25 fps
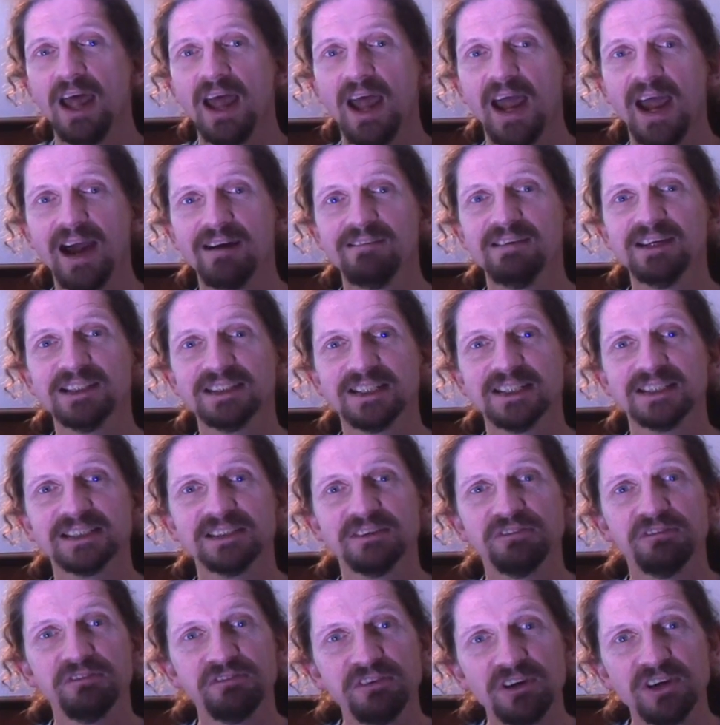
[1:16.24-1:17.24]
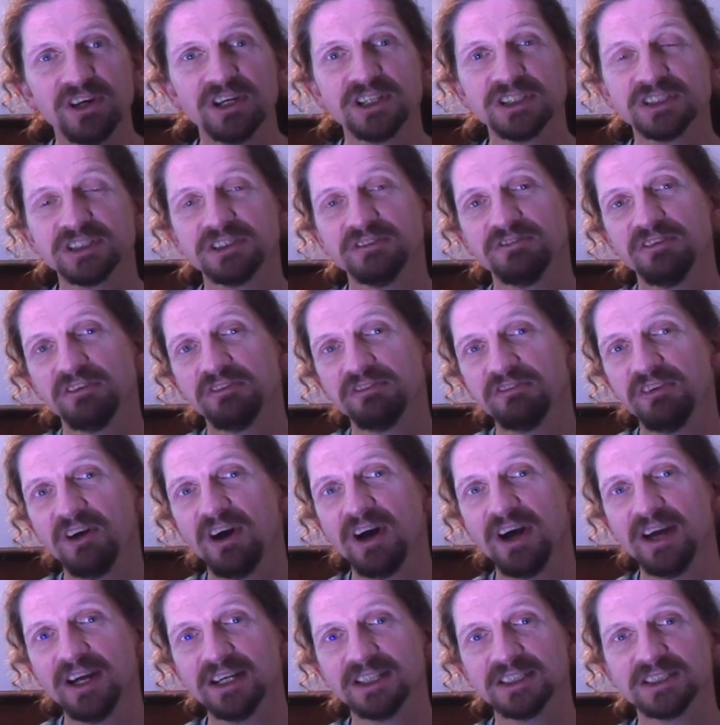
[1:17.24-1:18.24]
Aries is the first of the
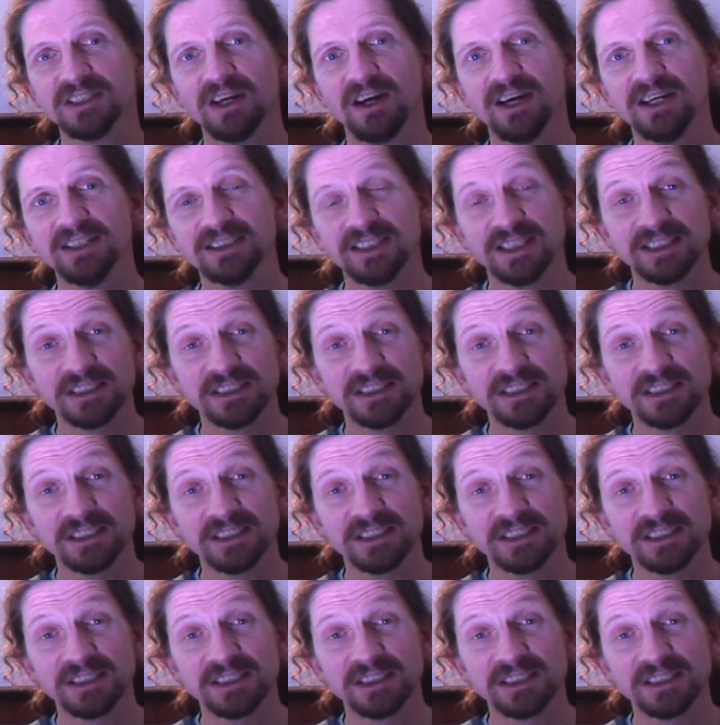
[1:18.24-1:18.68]
fire signs.